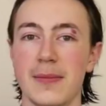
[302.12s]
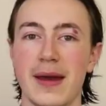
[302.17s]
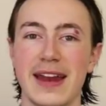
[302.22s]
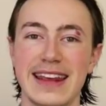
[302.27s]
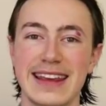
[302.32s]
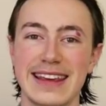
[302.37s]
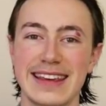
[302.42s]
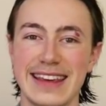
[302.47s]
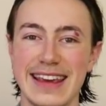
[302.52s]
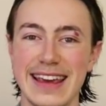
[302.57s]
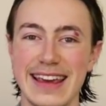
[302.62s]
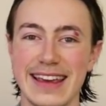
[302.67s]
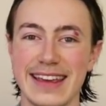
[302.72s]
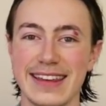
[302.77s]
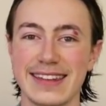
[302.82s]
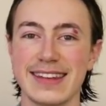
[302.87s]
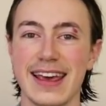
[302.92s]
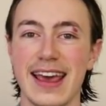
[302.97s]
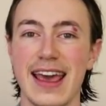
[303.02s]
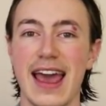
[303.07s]
many
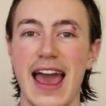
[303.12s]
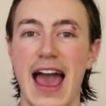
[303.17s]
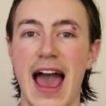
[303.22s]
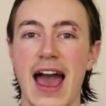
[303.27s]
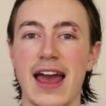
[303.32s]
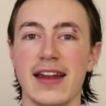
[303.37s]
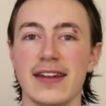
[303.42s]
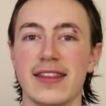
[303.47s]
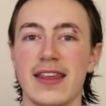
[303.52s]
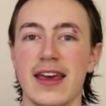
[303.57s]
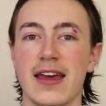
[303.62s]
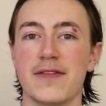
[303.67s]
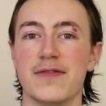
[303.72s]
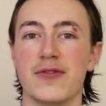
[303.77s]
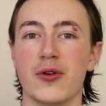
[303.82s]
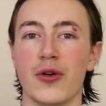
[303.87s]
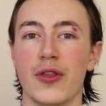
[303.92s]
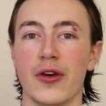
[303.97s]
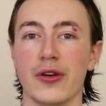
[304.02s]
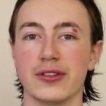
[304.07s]
years. And
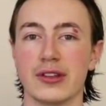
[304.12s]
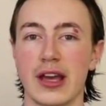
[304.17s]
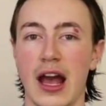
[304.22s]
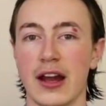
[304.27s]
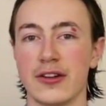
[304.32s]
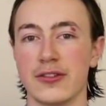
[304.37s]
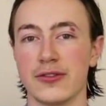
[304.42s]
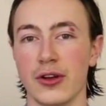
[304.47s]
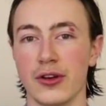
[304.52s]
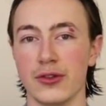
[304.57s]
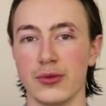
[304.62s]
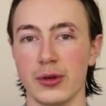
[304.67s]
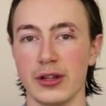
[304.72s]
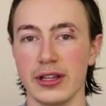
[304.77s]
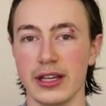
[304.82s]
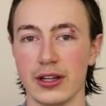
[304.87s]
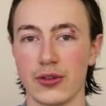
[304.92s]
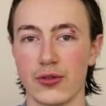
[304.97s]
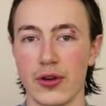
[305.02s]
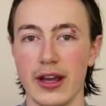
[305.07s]
therefore, those cash flows will
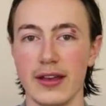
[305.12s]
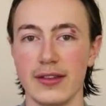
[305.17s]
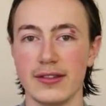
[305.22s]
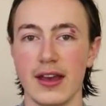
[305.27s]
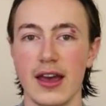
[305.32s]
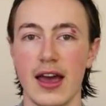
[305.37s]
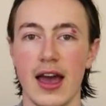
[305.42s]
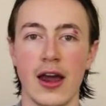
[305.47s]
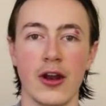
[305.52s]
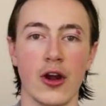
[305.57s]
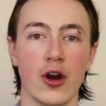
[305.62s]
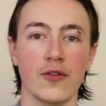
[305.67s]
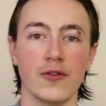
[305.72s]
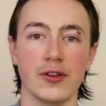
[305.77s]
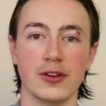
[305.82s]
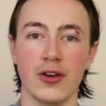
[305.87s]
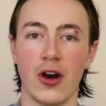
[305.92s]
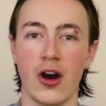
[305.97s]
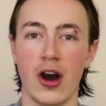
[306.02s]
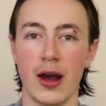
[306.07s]
increase. And
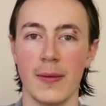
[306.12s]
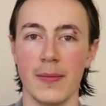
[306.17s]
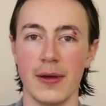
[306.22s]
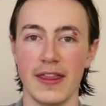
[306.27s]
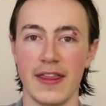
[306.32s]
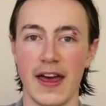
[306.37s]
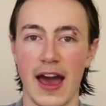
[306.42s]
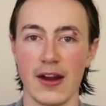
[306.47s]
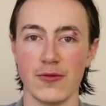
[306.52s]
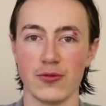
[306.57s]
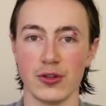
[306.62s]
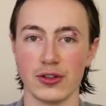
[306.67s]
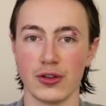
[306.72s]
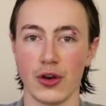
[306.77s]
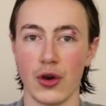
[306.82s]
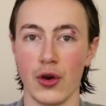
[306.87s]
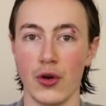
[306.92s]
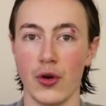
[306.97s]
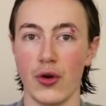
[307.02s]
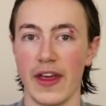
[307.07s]
over time, that
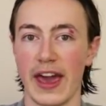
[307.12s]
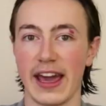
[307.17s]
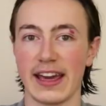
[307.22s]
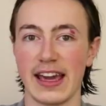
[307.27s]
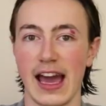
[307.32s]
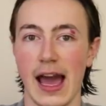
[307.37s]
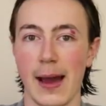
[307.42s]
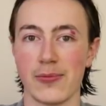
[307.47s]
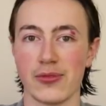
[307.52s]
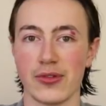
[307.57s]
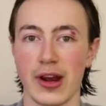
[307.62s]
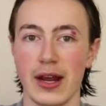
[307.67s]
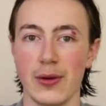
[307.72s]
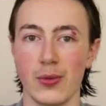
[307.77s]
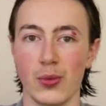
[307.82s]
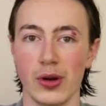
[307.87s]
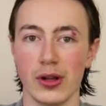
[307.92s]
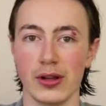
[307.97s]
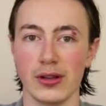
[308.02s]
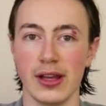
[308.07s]
return or that cap rate
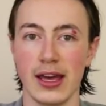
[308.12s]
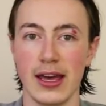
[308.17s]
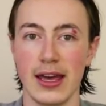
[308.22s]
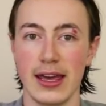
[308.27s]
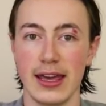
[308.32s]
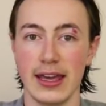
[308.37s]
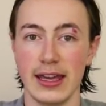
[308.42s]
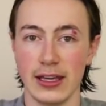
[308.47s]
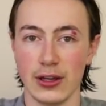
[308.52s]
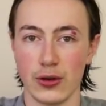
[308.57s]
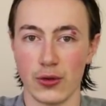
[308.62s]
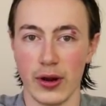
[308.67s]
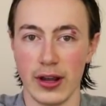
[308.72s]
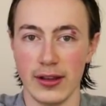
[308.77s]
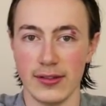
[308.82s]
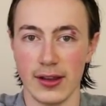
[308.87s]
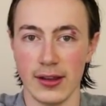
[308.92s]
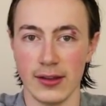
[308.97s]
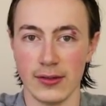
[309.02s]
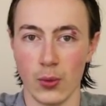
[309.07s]
will
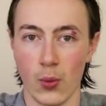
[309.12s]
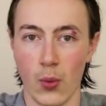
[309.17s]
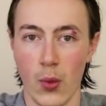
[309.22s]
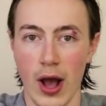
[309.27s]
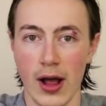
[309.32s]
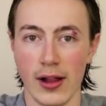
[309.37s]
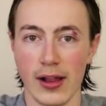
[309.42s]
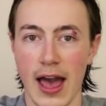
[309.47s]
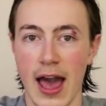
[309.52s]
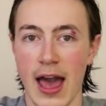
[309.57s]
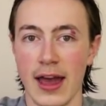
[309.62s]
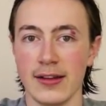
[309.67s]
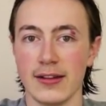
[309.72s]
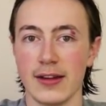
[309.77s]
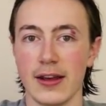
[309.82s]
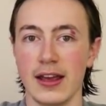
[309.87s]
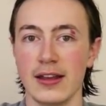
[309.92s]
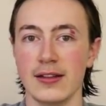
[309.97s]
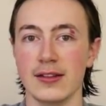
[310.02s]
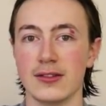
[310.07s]
increase as well. And
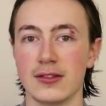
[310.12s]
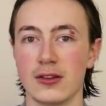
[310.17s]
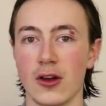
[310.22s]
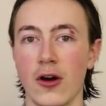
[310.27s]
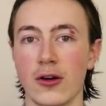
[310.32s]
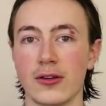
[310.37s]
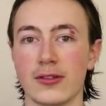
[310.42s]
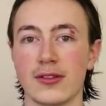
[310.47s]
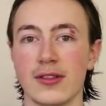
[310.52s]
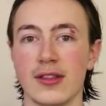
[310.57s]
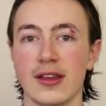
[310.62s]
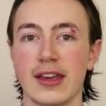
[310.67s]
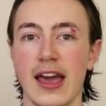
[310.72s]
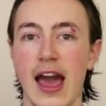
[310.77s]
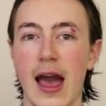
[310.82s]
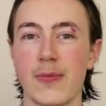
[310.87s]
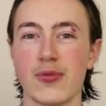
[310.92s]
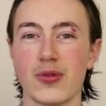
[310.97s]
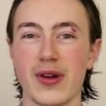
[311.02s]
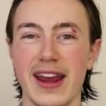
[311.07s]
in stocks, the
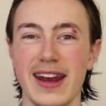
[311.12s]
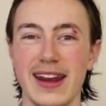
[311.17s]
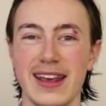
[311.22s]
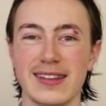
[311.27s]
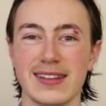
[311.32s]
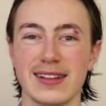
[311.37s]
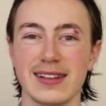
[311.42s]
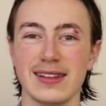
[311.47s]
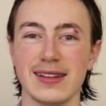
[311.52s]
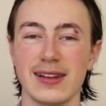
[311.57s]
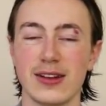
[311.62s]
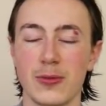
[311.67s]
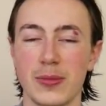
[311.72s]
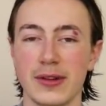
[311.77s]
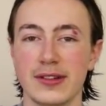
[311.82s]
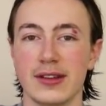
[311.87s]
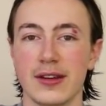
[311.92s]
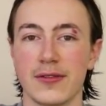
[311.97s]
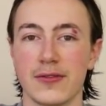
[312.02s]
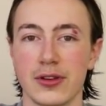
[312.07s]
cap rate is a little
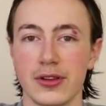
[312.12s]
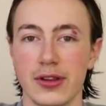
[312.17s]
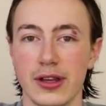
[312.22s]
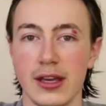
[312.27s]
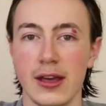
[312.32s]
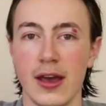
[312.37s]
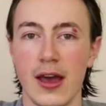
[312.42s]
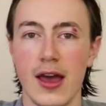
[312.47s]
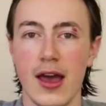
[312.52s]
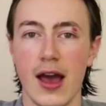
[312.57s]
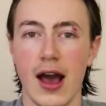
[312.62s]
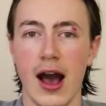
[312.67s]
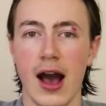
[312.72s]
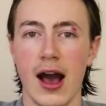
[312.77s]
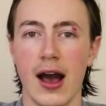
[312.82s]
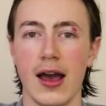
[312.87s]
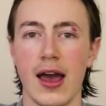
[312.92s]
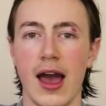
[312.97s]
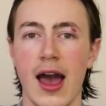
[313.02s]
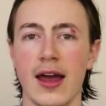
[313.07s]
bit differently,
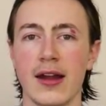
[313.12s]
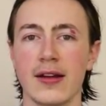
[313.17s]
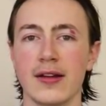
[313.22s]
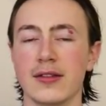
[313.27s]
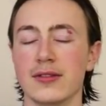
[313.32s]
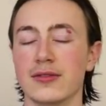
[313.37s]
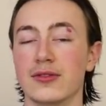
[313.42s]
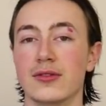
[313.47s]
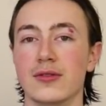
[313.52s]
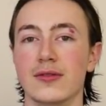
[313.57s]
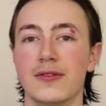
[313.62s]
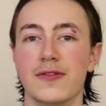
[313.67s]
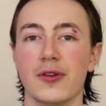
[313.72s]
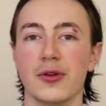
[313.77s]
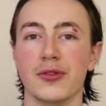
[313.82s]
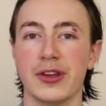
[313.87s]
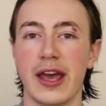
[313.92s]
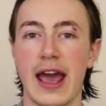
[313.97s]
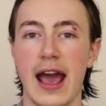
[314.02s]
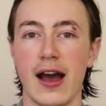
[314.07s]
uh, and
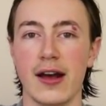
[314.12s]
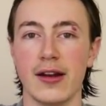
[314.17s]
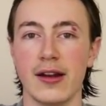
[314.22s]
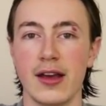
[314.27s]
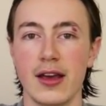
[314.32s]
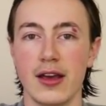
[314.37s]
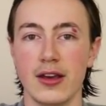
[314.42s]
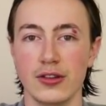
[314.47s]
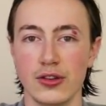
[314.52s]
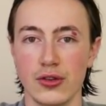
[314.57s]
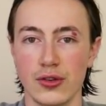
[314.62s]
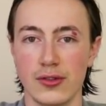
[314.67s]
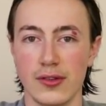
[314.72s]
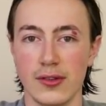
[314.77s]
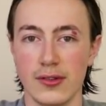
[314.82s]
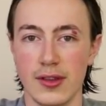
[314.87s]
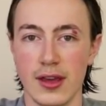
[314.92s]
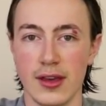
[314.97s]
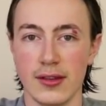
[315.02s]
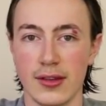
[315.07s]
Phil Town
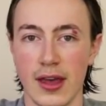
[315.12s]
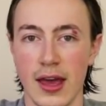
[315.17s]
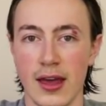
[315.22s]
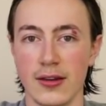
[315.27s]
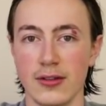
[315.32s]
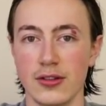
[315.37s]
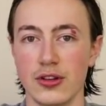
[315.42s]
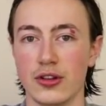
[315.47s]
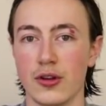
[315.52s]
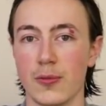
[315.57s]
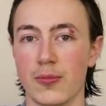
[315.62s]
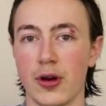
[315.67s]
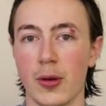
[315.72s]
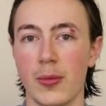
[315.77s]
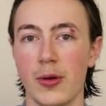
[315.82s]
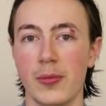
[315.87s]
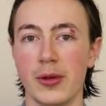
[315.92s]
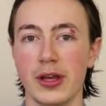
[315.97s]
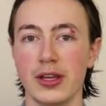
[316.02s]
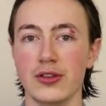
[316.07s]
uses this, and you could
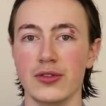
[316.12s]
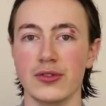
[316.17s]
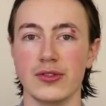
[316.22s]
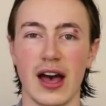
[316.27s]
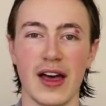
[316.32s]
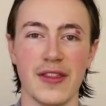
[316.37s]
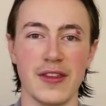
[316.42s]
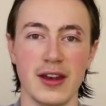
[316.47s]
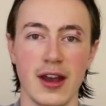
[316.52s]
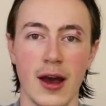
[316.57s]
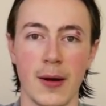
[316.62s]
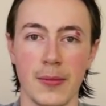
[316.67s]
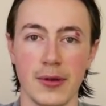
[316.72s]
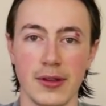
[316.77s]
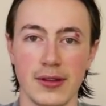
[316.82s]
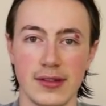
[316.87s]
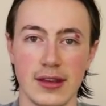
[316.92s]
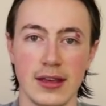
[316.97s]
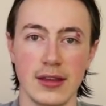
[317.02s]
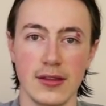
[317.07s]
probably use other
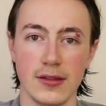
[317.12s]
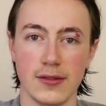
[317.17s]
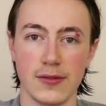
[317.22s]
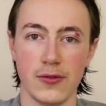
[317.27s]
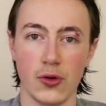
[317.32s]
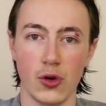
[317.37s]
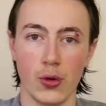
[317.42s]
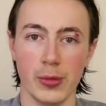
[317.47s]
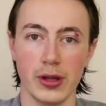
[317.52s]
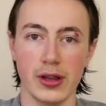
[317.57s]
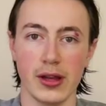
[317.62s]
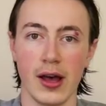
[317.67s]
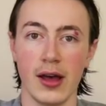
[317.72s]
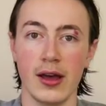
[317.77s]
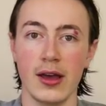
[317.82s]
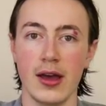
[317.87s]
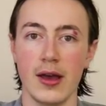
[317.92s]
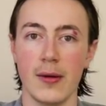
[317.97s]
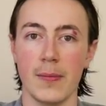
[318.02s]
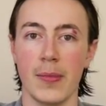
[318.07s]
numbers in this formula,
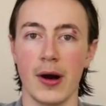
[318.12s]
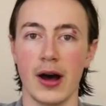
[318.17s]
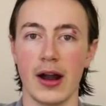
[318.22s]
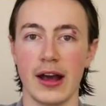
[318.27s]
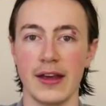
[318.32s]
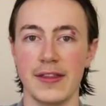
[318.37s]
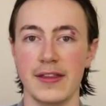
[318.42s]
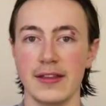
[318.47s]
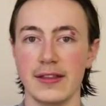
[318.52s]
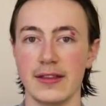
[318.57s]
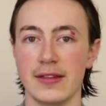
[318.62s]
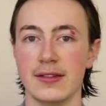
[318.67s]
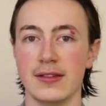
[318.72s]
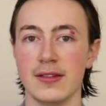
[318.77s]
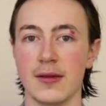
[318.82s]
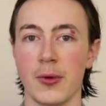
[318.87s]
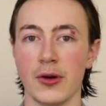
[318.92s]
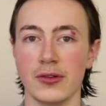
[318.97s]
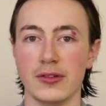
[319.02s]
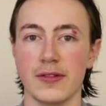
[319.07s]
but I think this is
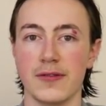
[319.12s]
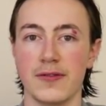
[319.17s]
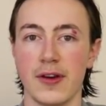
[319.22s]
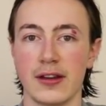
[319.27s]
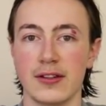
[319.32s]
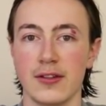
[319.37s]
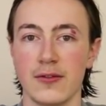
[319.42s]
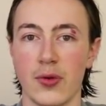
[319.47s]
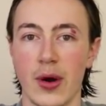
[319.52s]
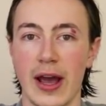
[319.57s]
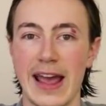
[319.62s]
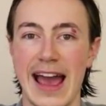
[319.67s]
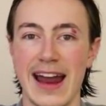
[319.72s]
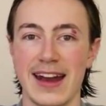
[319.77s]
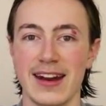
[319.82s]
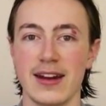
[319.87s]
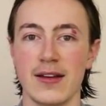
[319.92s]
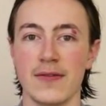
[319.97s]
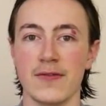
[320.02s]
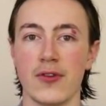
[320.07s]
the most effective way, and
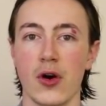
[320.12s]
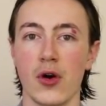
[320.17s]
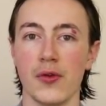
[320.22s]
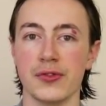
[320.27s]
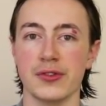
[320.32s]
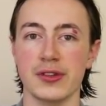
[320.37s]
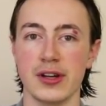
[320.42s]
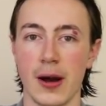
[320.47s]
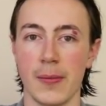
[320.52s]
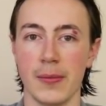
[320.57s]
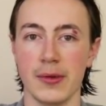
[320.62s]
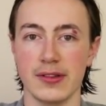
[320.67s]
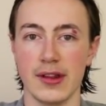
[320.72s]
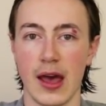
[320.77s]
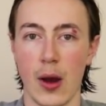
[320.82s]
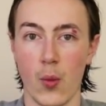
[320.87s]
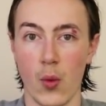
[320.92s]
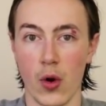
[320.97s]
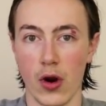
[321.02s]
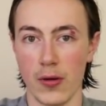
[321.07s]
it involves numbers
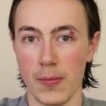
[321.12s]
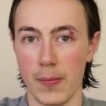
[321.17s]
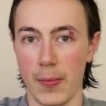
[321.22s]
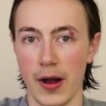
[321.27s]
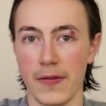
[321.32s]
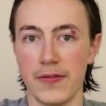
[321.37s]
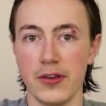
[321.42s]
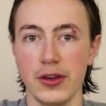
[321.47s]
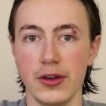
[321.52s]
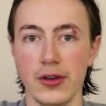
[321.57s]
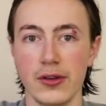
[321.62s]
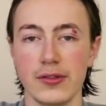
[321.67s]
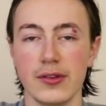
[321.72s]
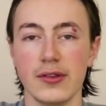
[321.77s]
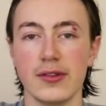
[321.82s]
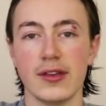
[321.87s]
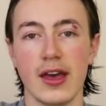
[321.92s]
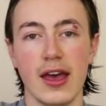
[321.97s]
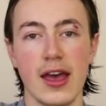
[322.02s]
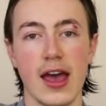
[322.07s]
that Warren Buffett
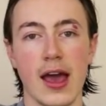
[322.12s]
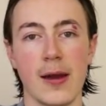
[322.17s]
uses.